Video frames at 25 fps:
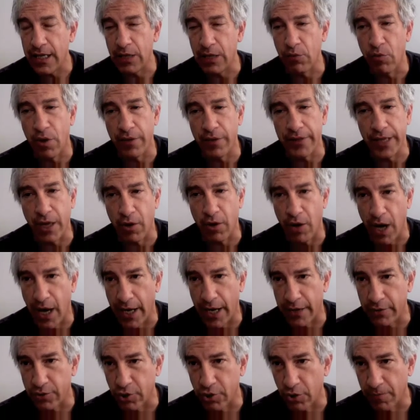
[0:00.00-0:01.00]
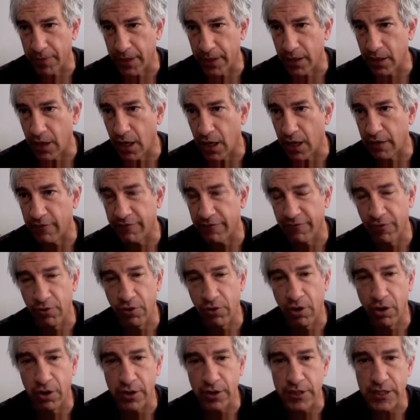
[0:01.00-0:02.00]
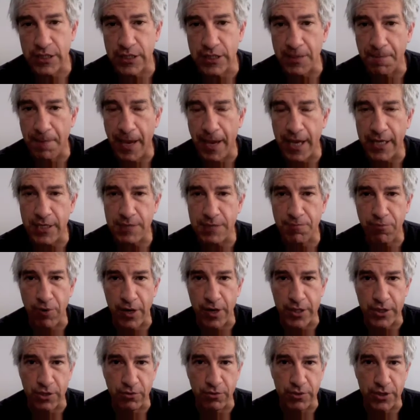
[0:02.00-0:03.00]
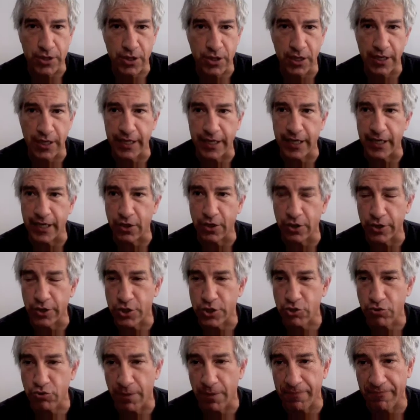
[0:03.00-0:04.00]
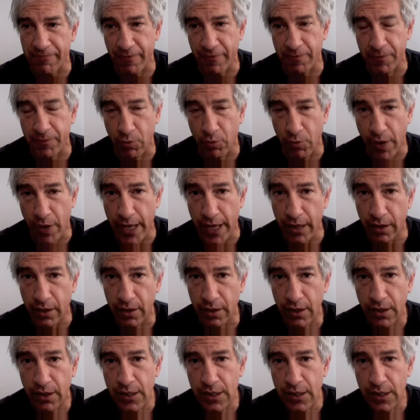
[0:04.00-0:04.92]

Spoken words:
He won the Ohio Derby at 9 furlongs. He's a pace presser. He's going to get a good trip from the rail.